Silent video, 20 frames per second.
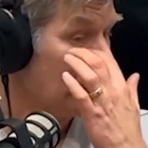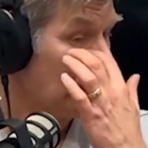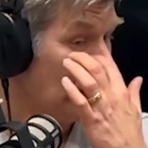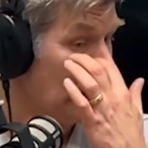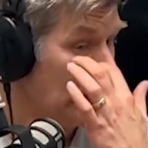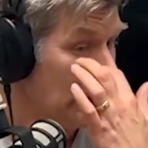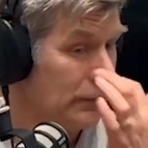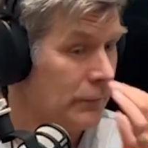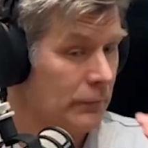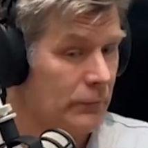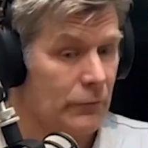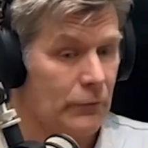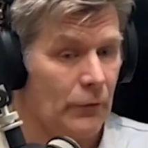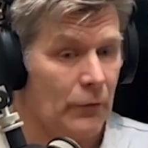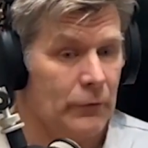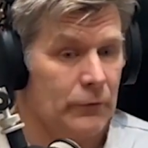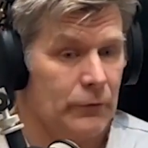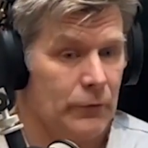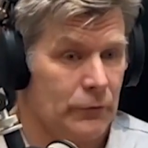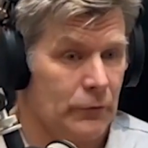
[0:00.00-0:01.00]
and
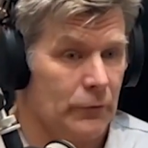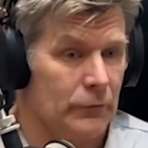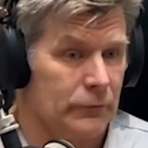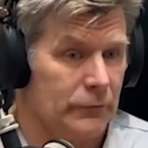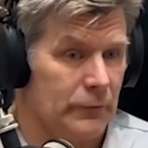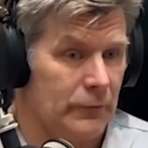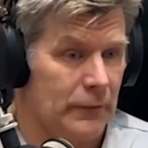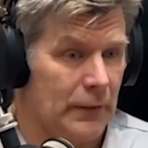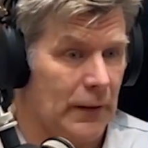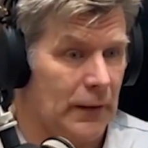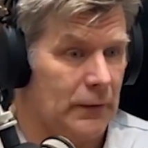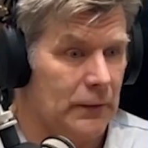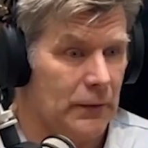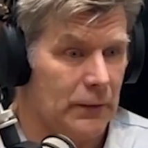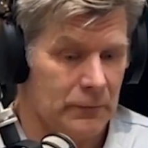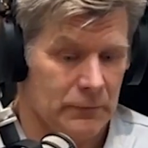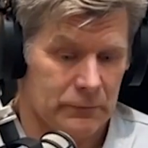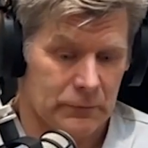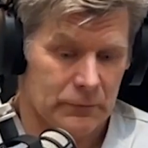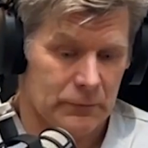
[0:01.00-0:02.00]
the dogs in that
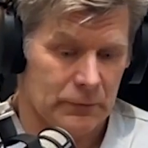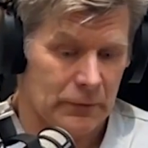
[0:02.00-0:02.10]
are.